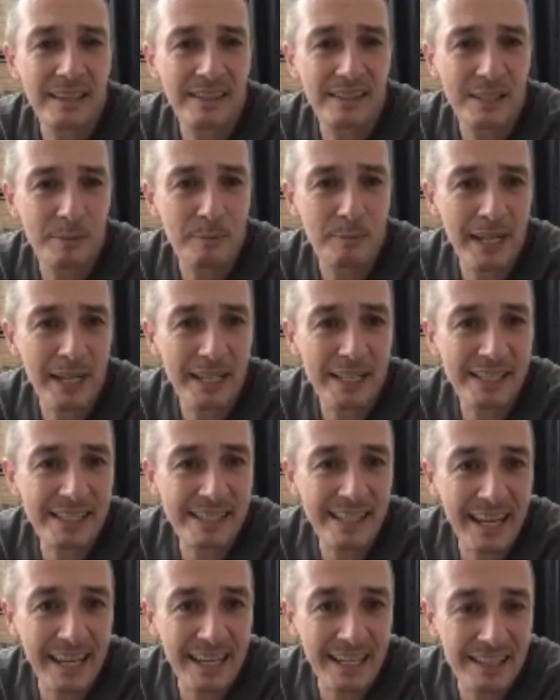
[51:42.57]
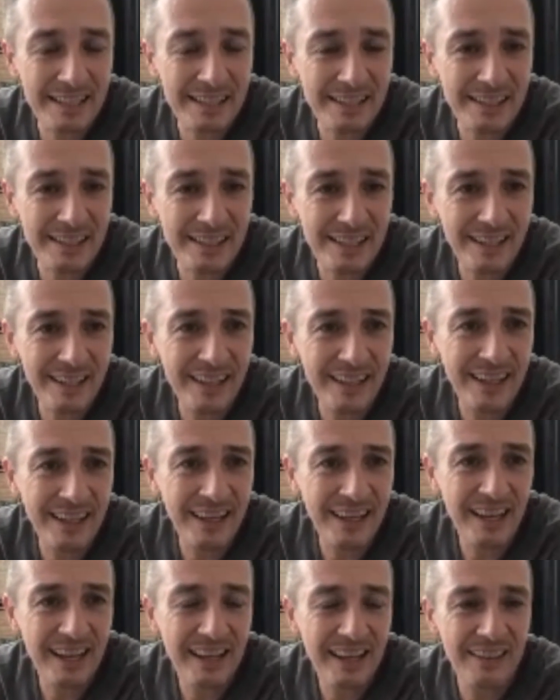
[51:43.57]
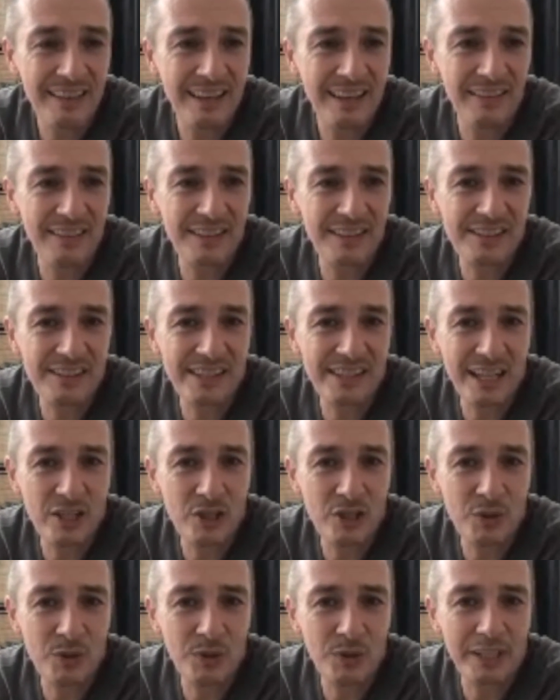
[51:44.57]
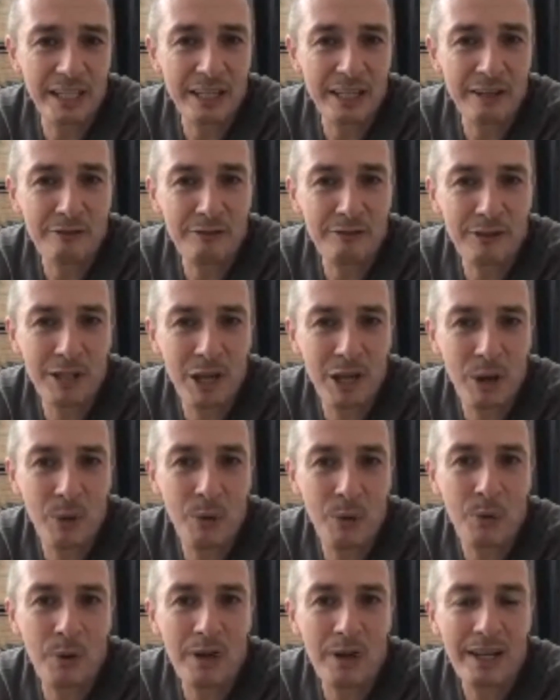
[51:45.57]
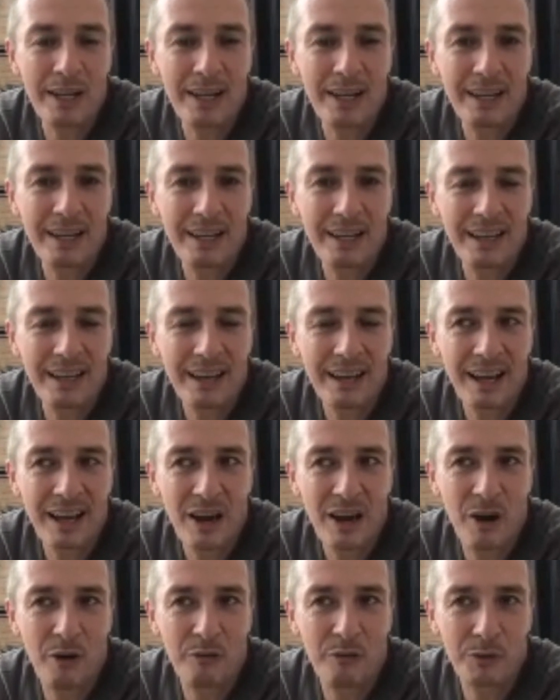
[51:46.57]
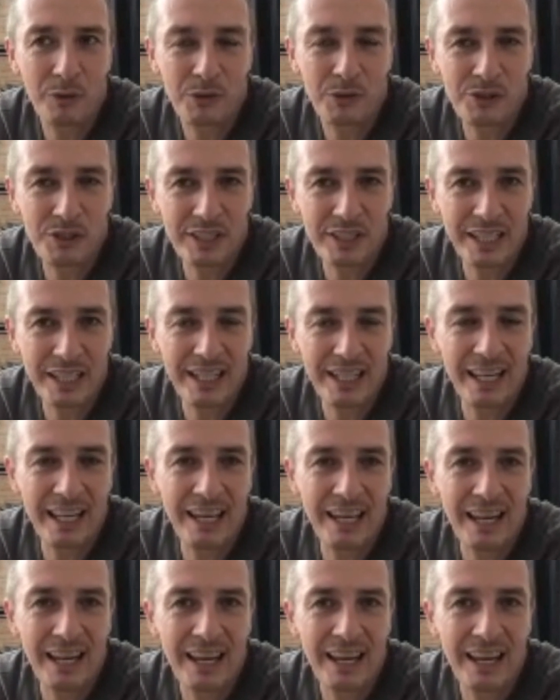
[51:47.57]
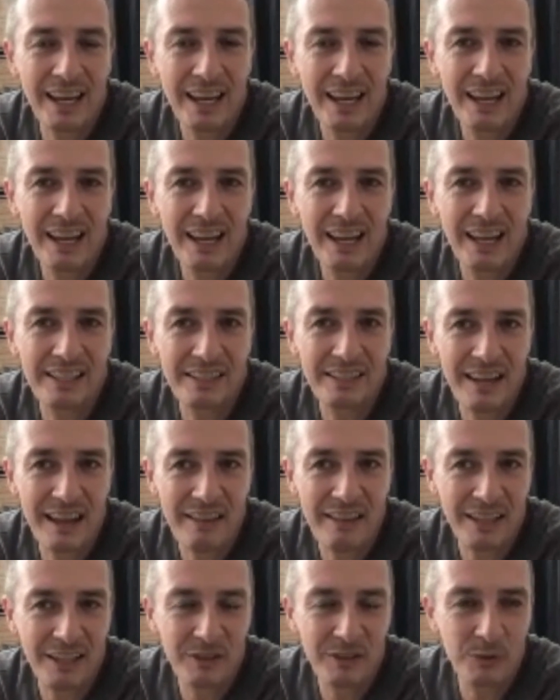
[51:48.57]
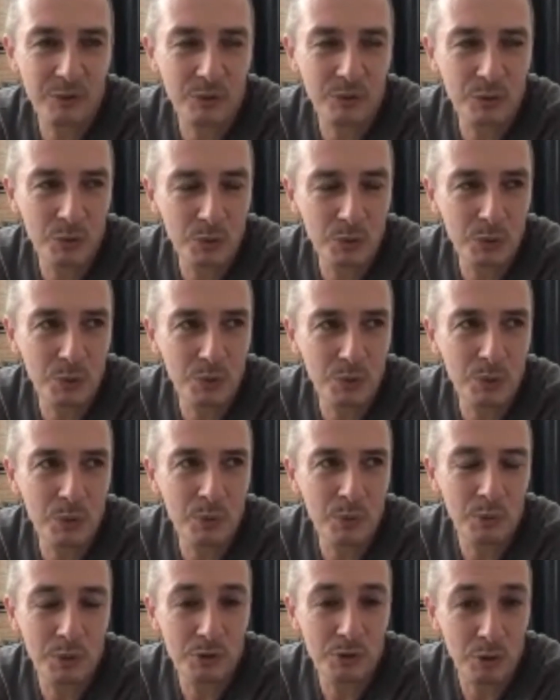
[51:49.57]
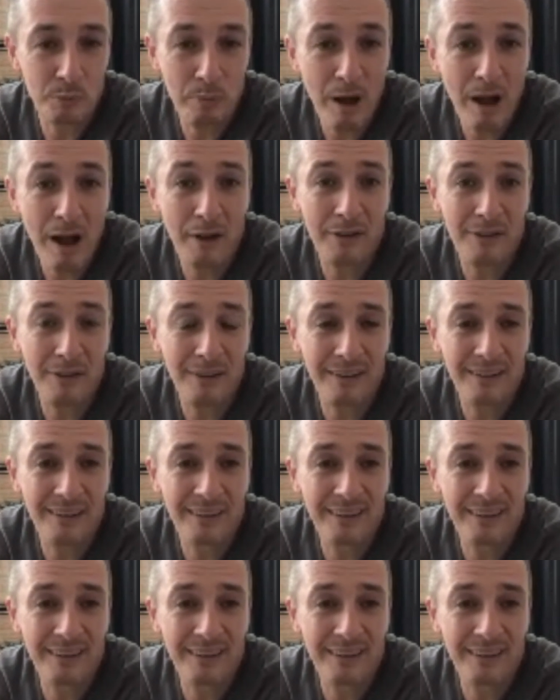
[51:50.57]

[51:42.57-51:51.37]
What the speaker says: it make sense that the sensual inflow of your skin has nothing to do with your partner?